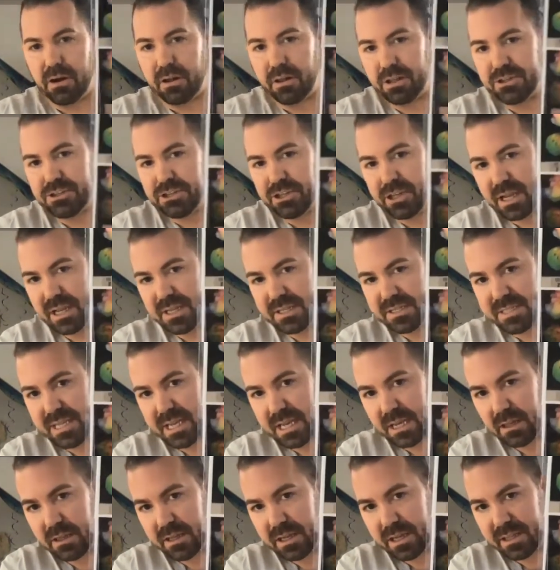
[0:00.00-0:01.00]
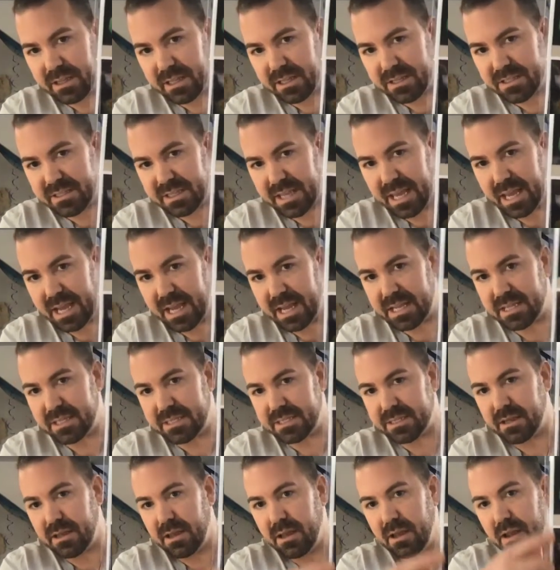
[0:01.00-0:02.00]
I'll let you guys take a look at these
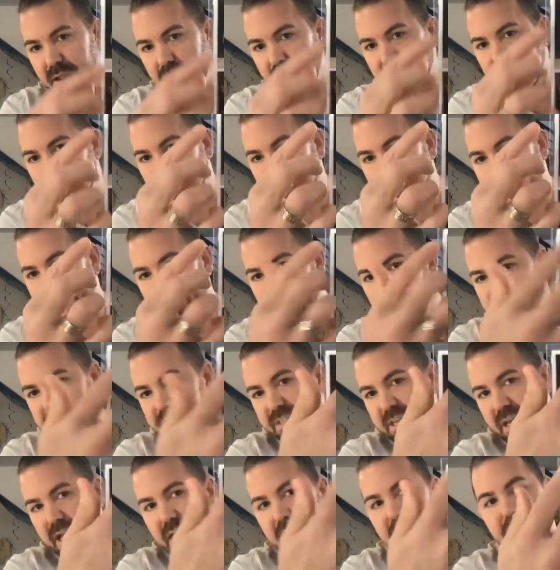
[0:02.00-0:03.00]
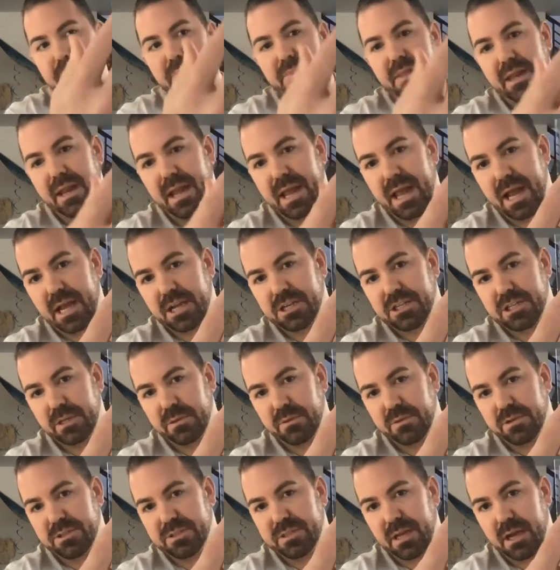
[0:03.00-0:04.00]
scans from the first time that I
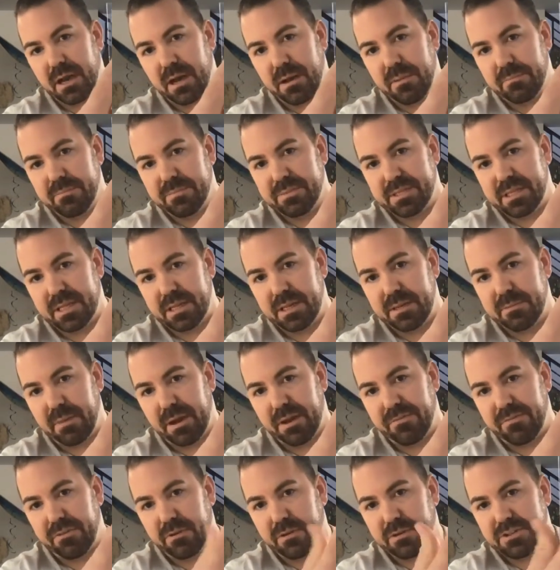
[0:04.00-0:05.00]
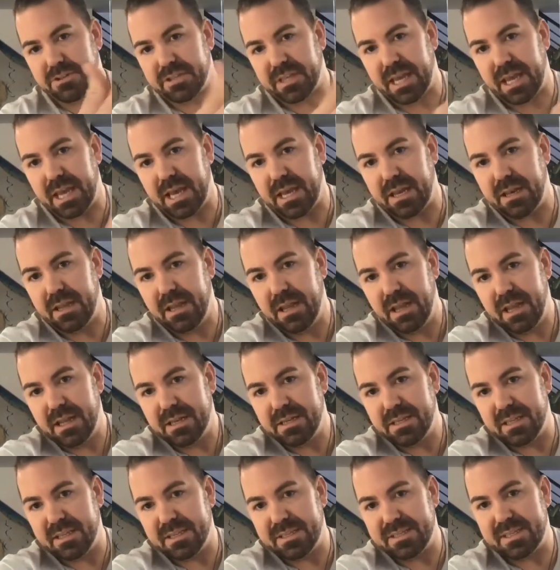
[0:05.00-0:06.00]
actually did my first scan
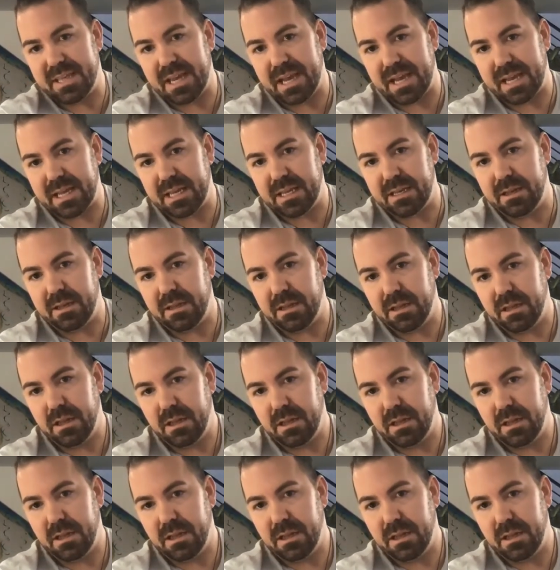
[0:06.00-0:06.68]
to the second